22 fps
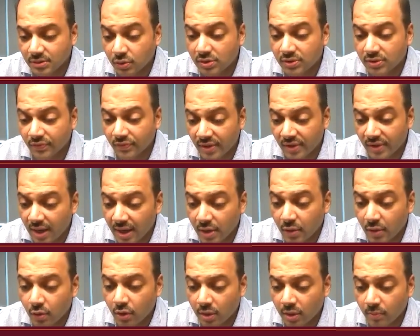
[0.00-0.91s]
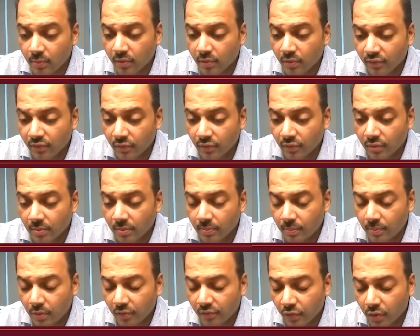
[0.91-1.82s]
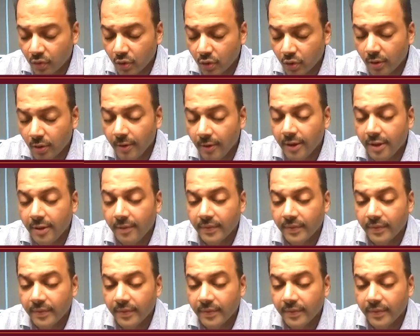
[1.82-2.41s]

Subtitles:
So it's a very high quality portfolio.